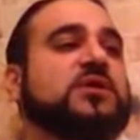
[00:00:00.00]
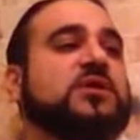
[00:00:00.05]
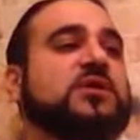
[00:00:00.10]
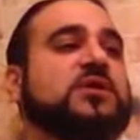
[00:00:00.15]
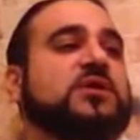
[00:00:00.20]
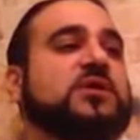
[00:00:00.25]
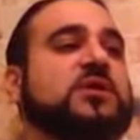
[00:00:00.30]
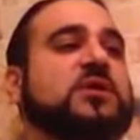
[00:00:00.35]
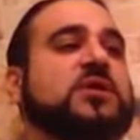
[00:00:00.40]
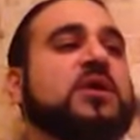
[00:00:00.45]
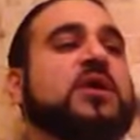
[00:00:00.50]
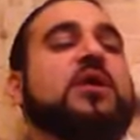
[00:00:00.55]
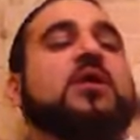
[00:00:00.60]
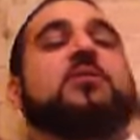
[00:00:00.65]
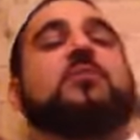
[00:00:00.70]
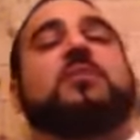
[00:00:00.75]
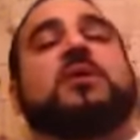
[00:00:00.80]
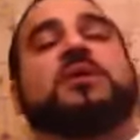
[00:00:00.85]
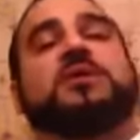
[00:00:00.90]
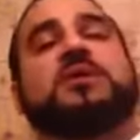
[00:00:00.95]
the
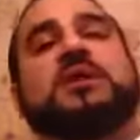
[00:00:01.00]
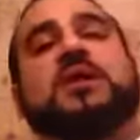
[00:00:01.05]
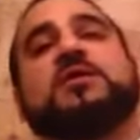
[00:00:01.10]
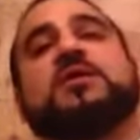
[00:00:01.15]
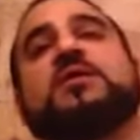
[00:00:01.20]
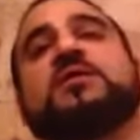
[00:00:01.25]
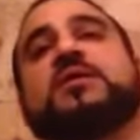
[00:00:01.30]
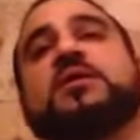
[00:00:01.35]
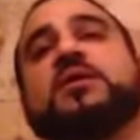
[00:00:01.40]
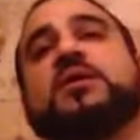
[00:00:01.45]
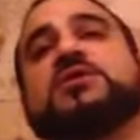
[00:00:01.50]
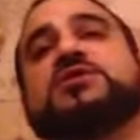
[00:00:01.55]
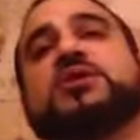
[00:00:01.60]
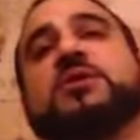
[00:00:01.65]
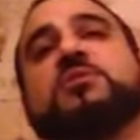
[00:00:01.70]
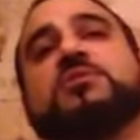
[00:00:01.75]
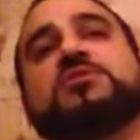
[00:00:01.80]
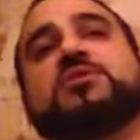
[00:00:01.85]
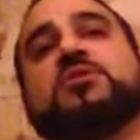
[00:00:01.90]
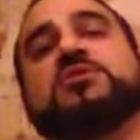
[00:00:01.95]
stairs. But the other thing
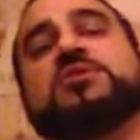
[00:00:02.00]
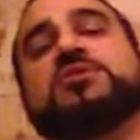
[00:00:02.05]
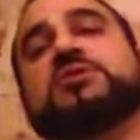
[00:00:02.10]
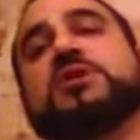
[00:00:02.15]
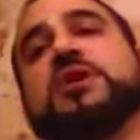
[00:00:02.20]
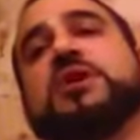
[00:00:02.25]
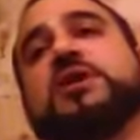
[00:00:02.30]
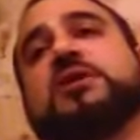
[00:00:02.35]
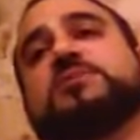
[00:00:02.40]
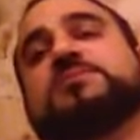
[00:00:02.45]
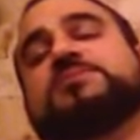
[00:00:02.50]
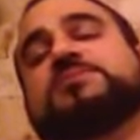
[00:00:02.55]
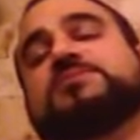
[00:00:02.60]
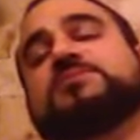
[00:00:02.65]
Hashem is also saying